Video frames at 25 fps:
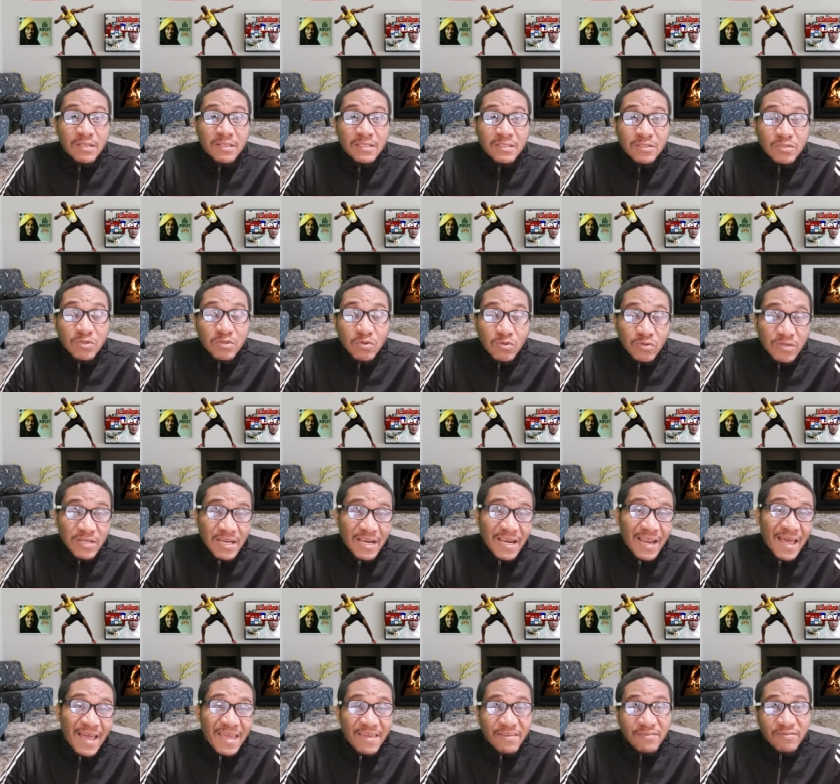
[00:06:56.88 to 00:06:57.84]
took the
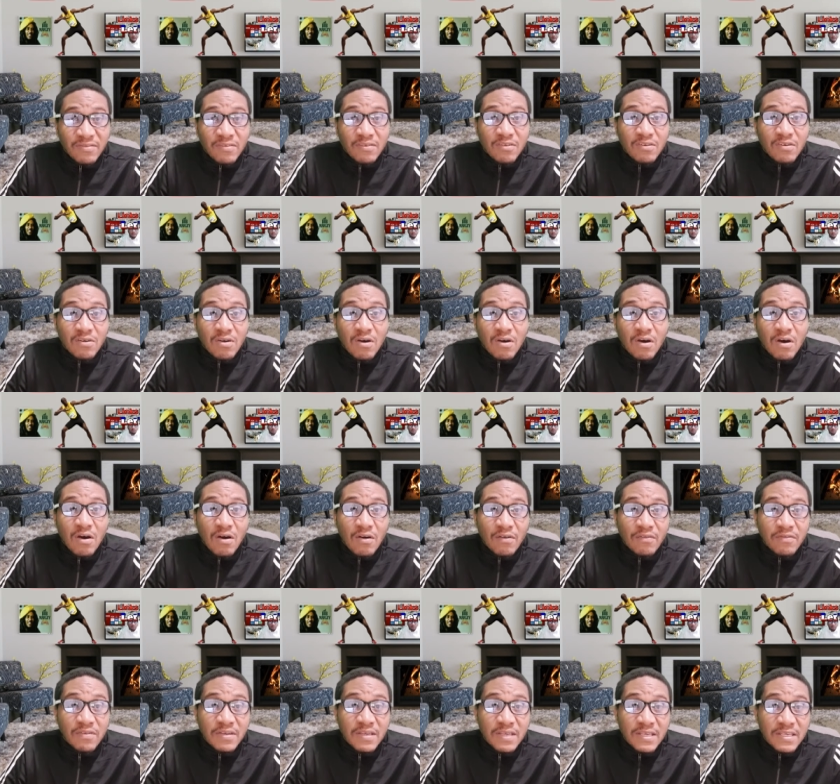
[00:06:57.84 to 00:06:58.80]
life of
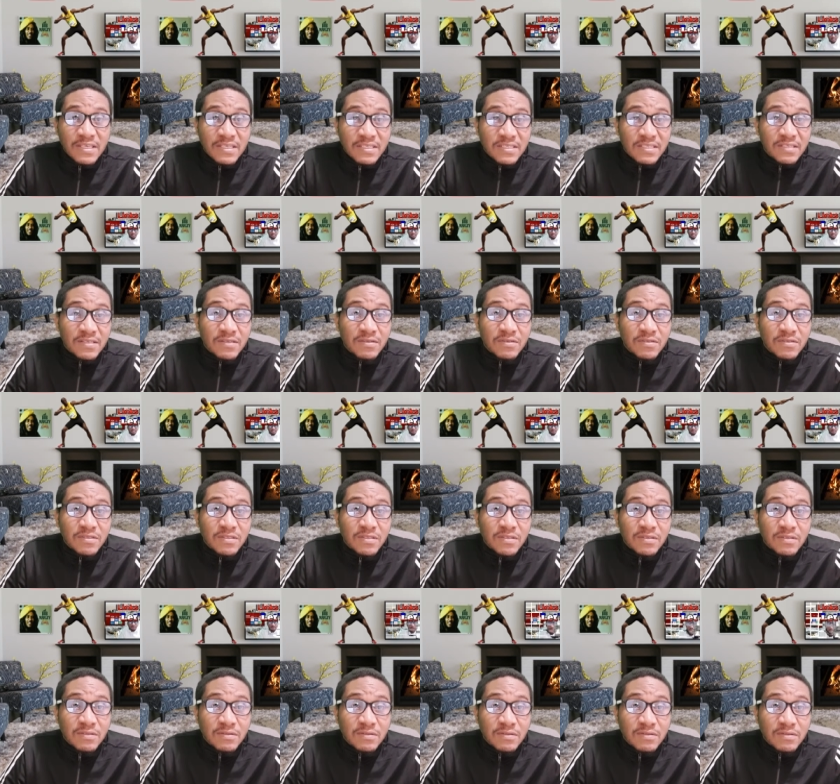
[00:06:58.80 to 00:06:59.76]
his
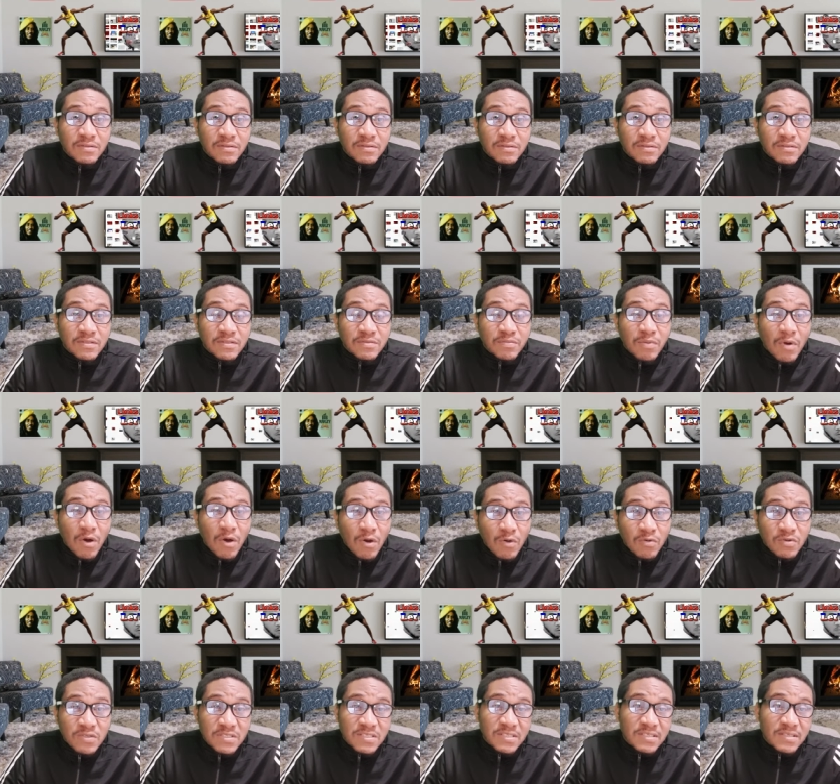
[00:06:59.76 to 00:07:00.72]

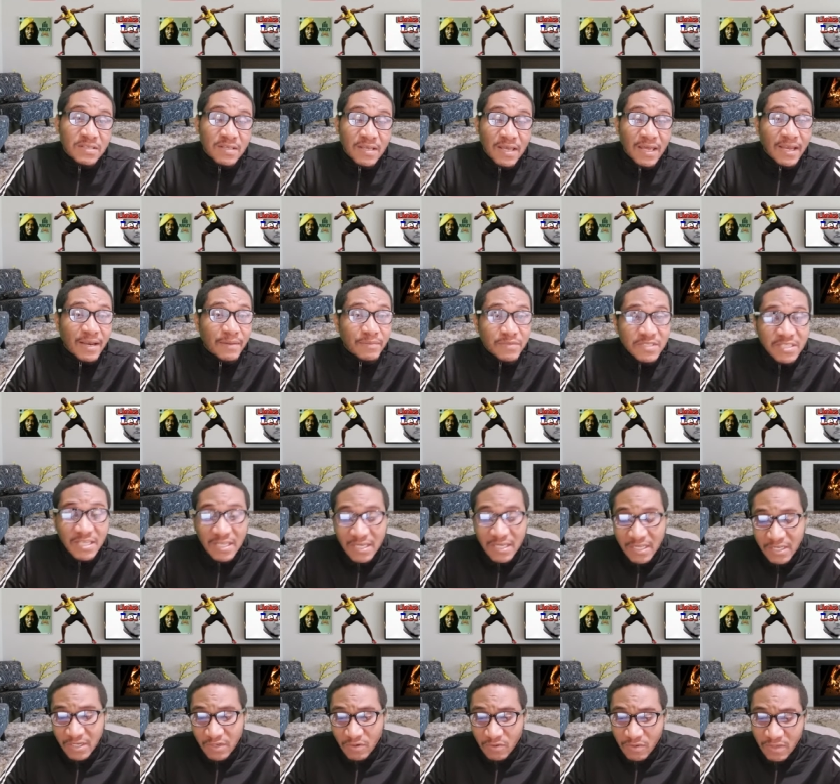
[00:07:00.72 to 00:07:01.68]
spouse. And I'm telling
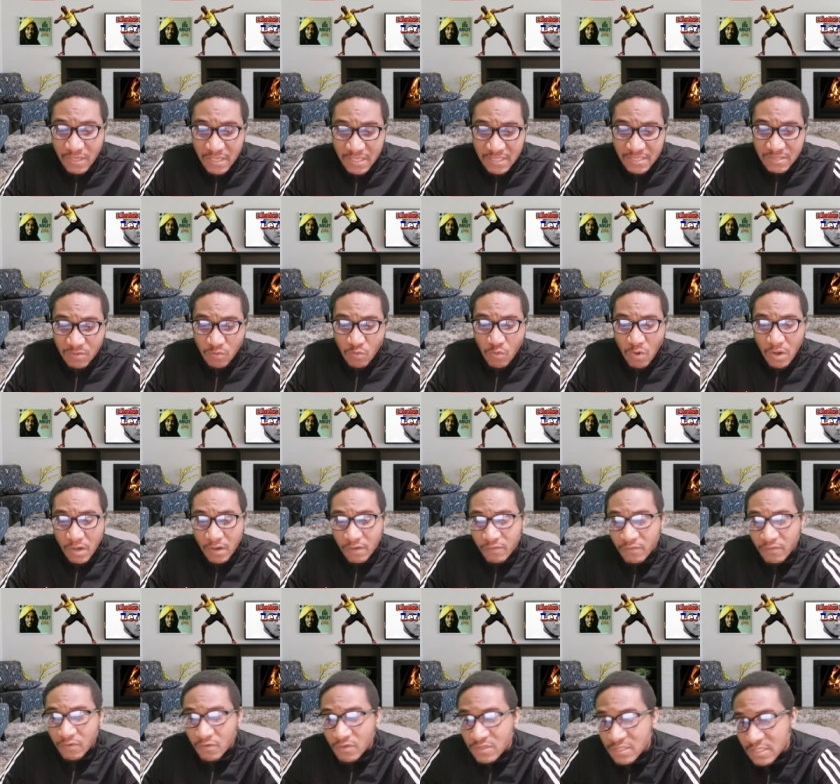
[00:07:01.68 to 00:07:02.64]
you, it's one of
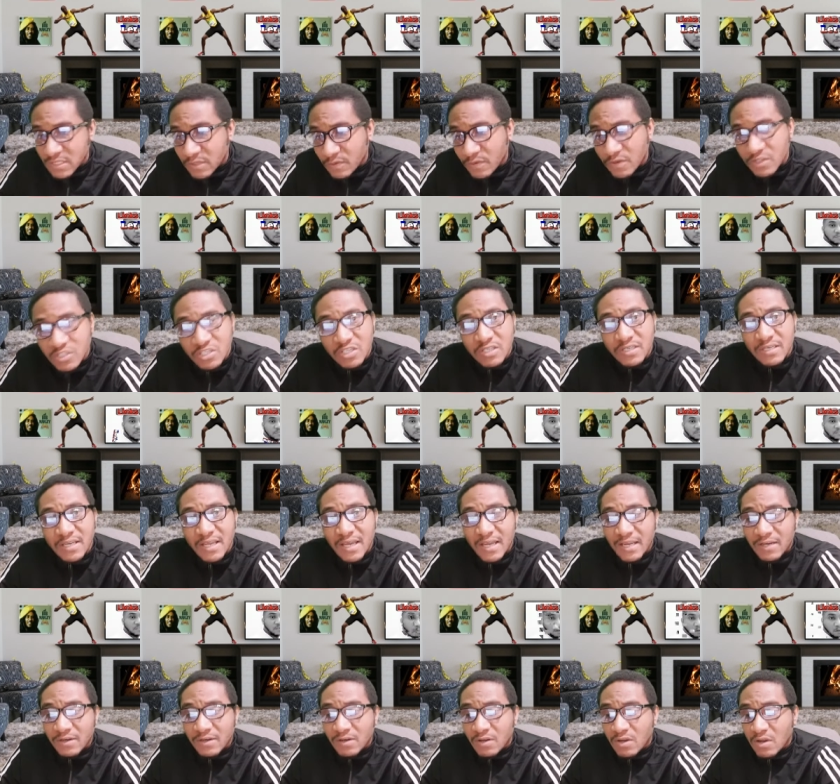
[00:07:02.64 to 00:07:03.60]
those situations
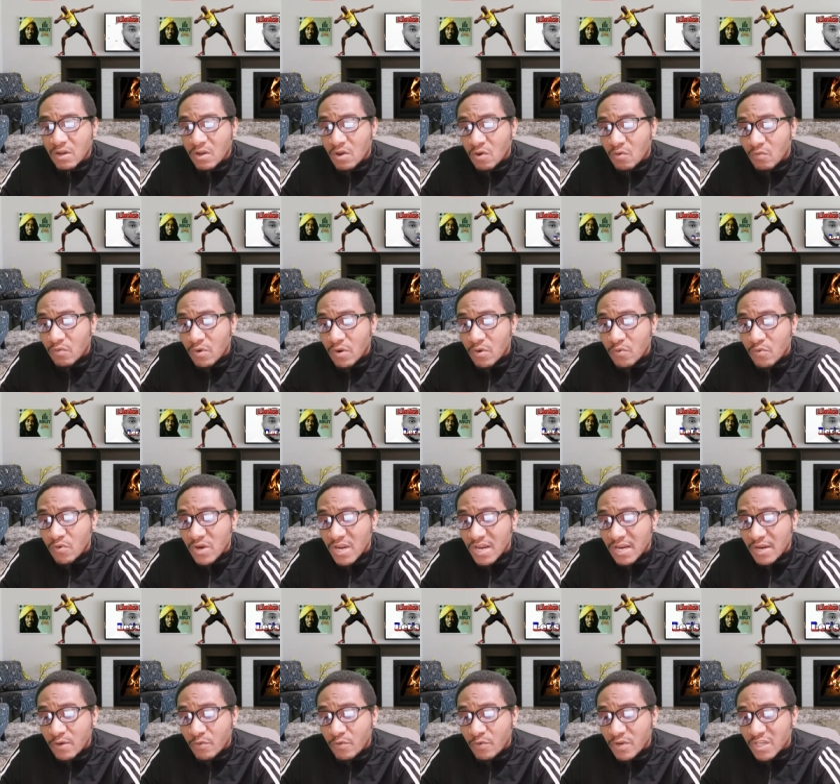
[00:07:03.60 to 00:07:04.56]
that we really
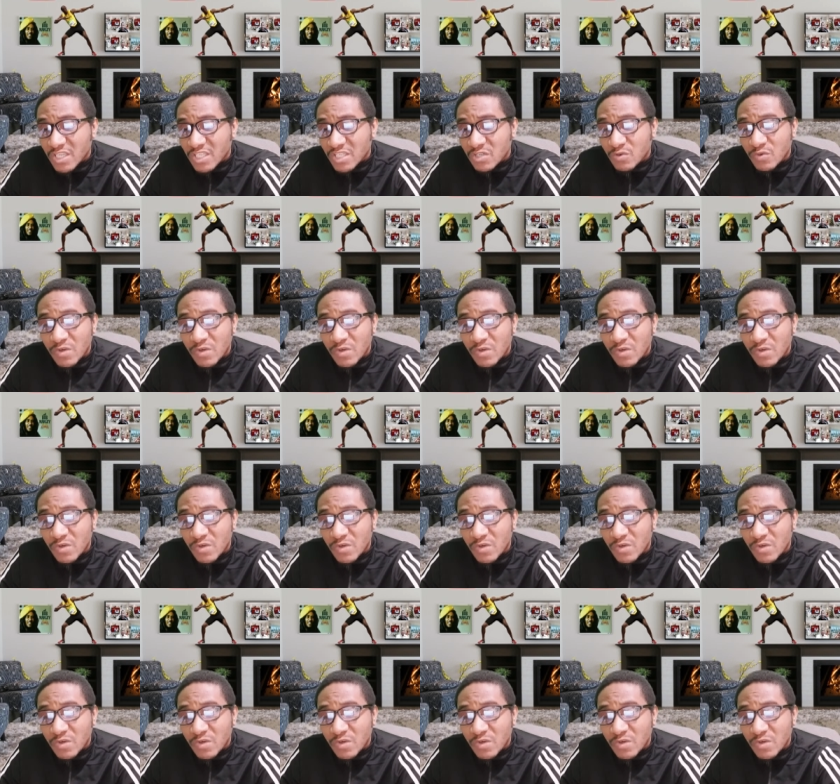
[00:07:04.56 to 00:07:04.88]
wish we